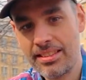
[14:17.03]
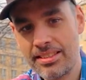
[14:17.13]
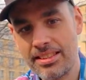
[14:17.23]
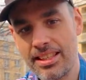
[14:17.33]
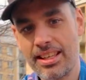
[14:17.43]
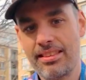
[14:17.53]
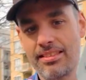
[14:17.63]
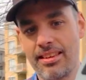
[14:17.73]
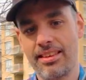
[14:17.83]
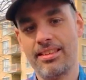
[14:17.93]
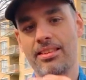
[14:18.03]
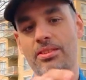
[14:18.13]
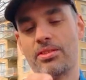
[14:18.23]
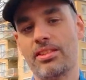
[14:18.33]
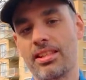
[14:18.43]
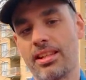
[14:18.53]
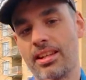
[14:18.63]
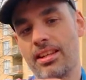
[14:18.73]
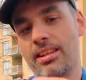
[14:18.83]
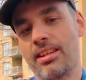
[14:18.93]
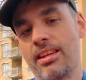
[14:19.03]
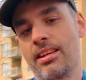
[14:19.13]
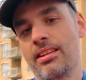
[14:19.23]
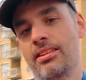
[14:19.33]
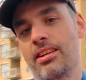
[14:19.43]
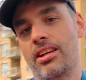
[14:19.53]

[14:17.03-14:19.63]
See that? Usually they